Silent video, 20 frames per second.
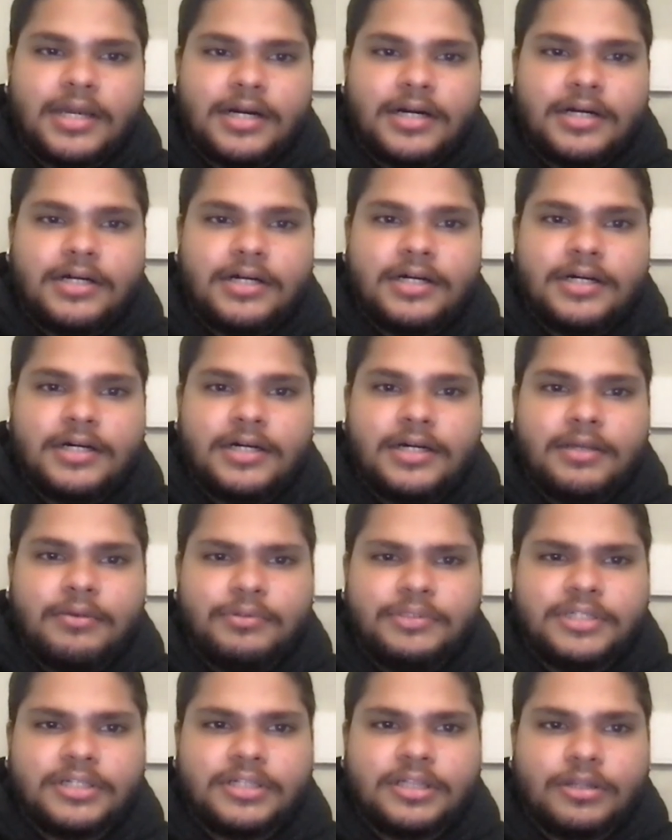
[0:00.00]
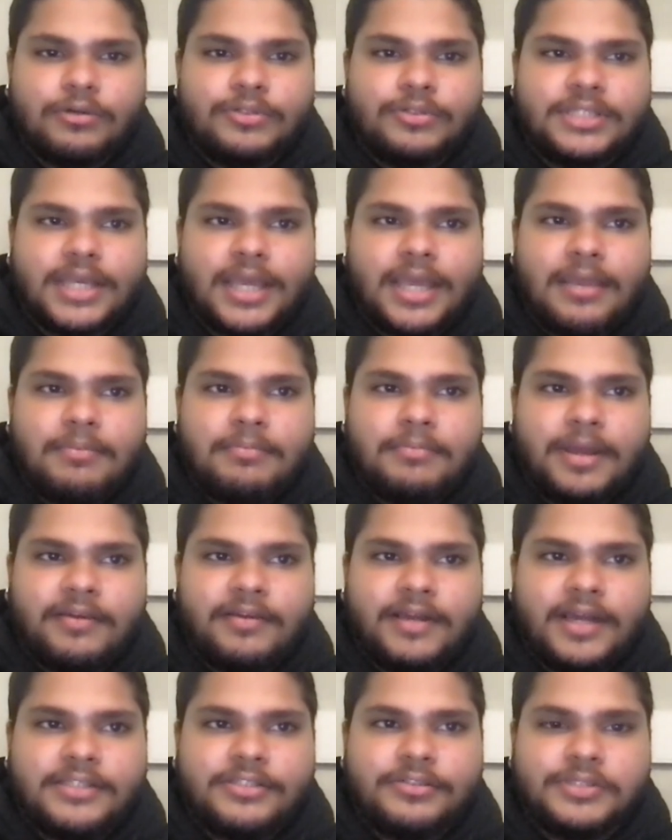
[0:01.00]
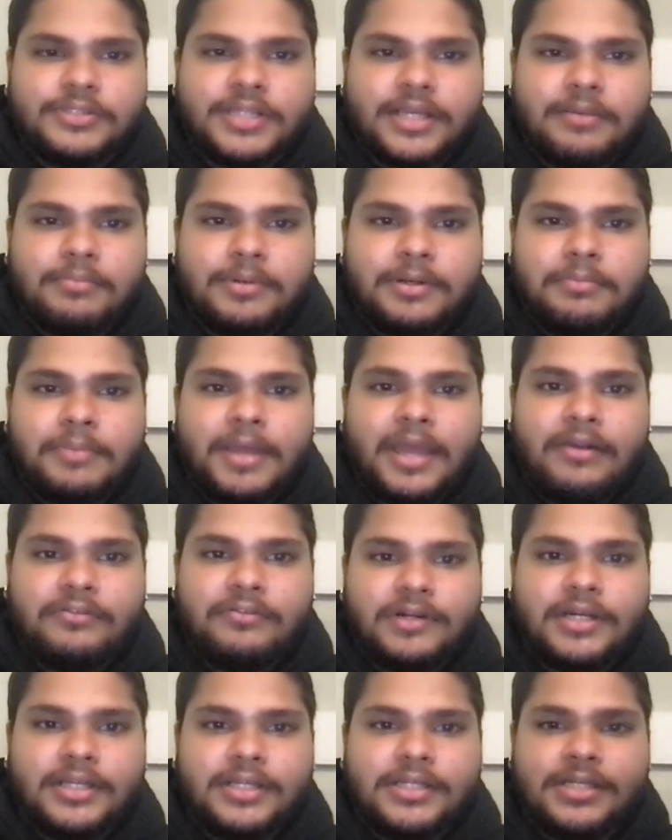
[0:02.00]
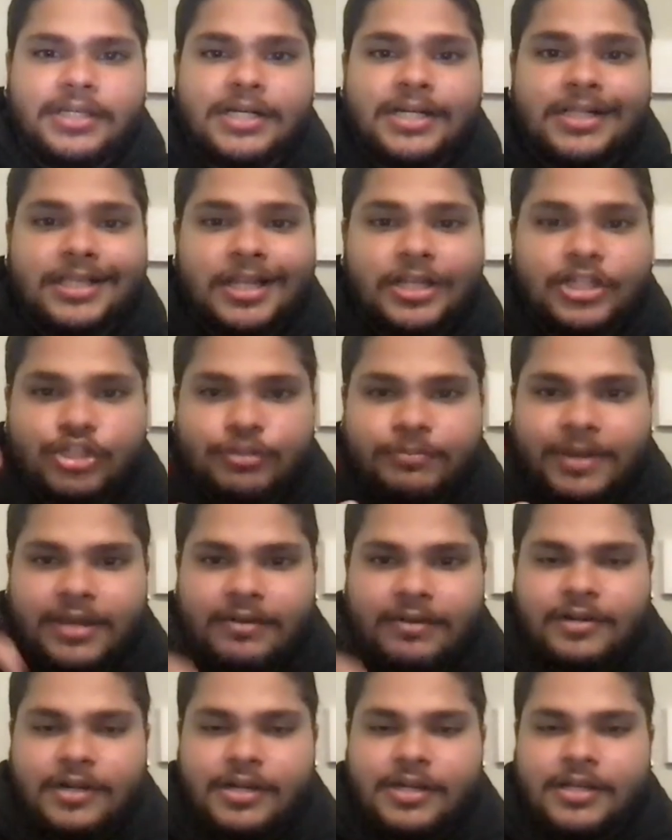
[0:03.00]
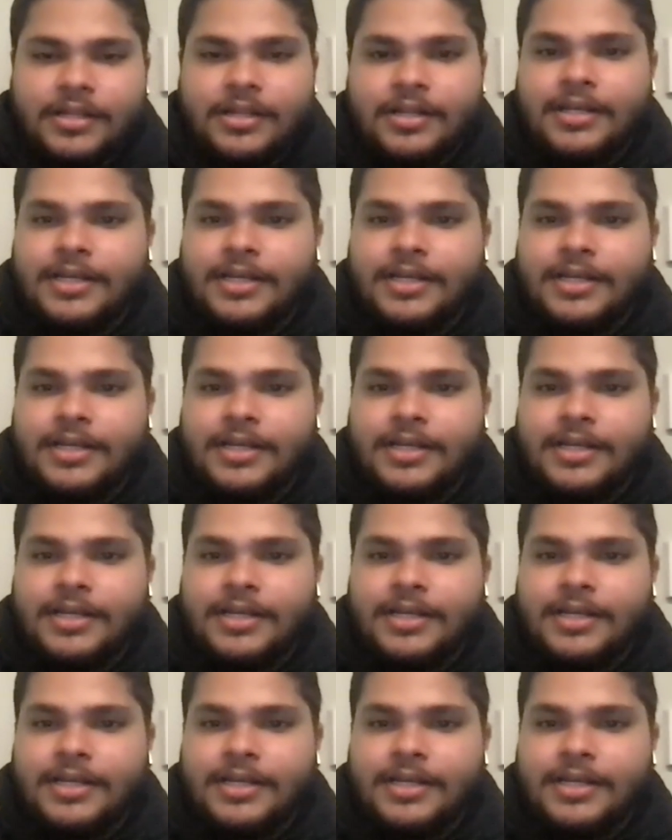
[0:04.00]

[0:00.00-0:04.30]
Uh, it was a close game, as you said, but Matt Ryan, clutch Matt Ryan,